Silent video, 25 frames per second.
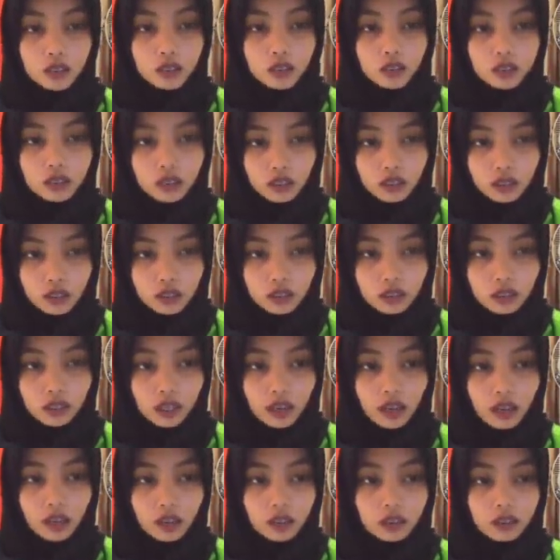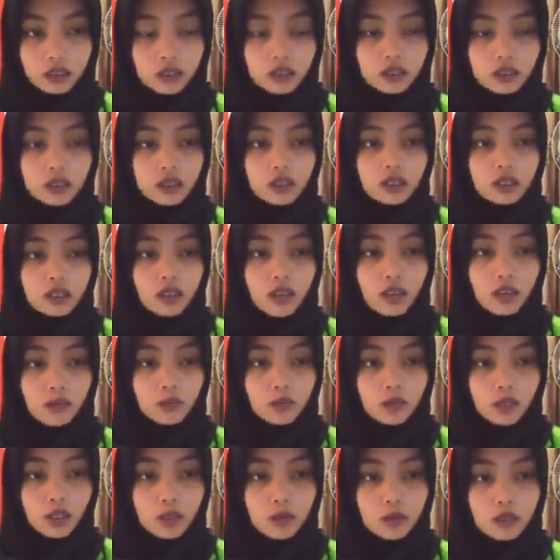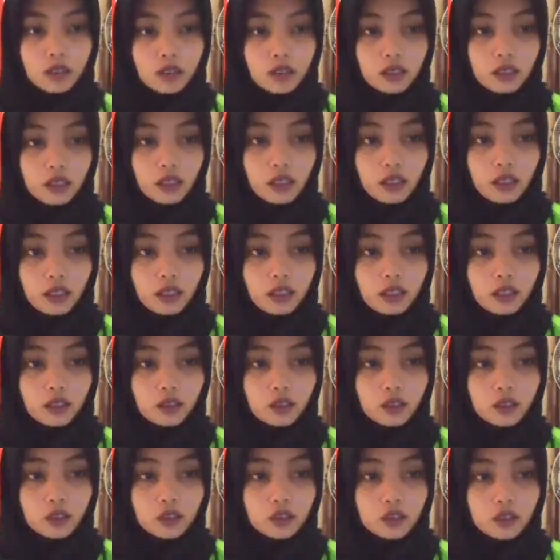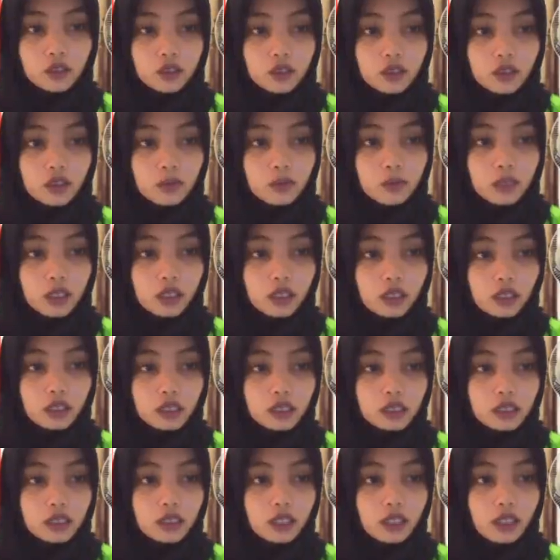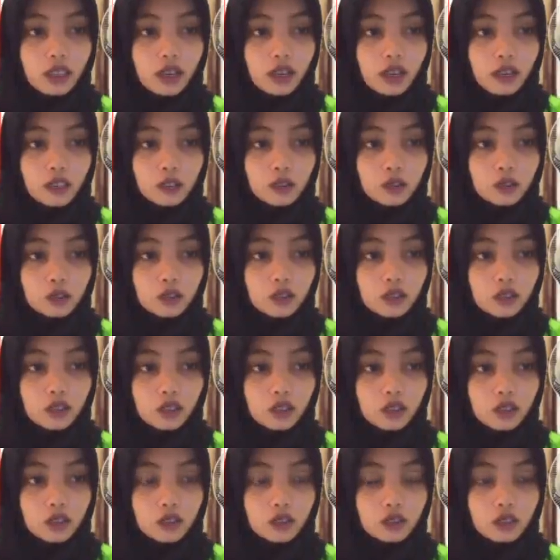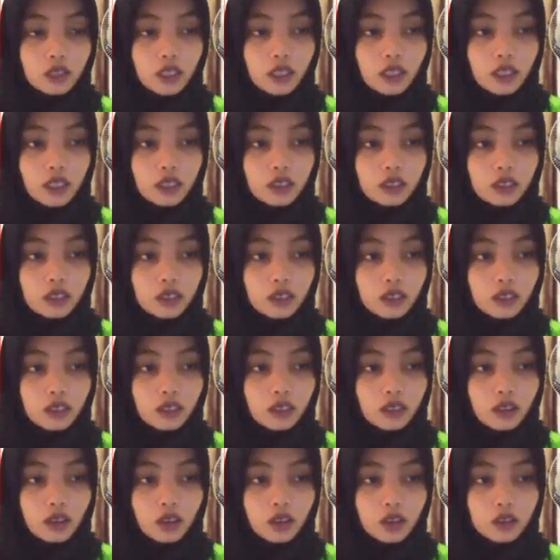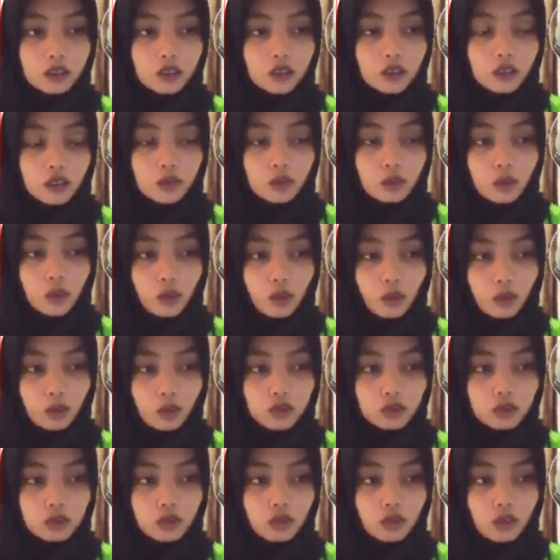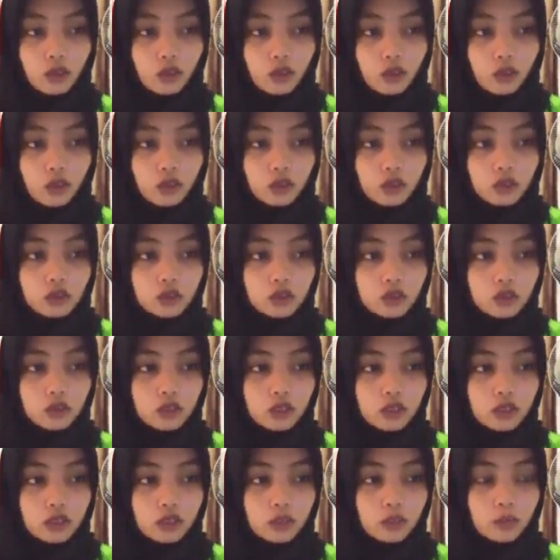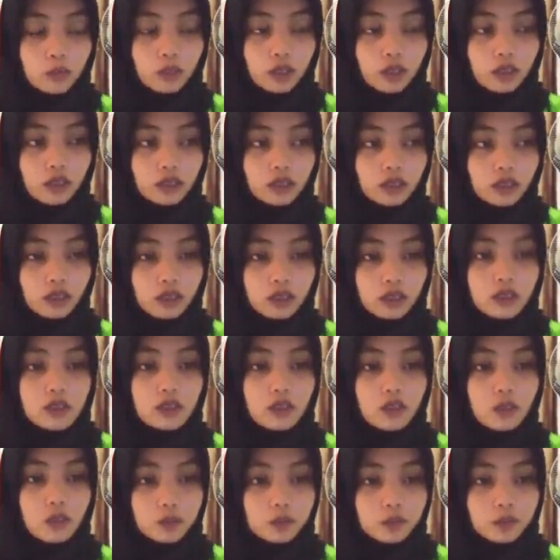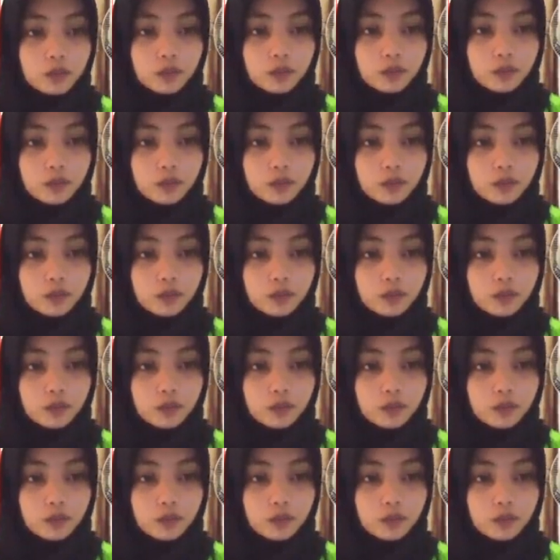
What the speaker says: teachers are adaptable to students because they are too serious and not cheerful, so students feel tense.